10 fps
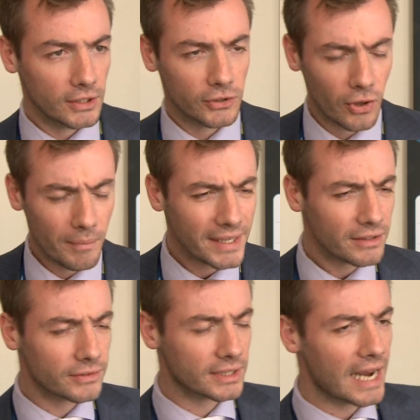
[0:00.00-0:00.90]
You know, many
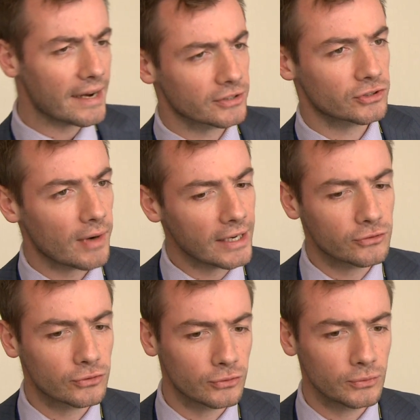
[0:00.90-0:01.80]
of the carriers try
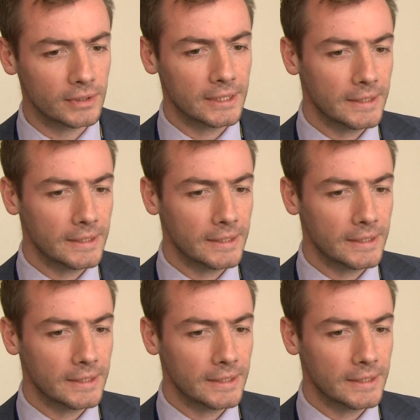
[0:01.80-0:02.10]
to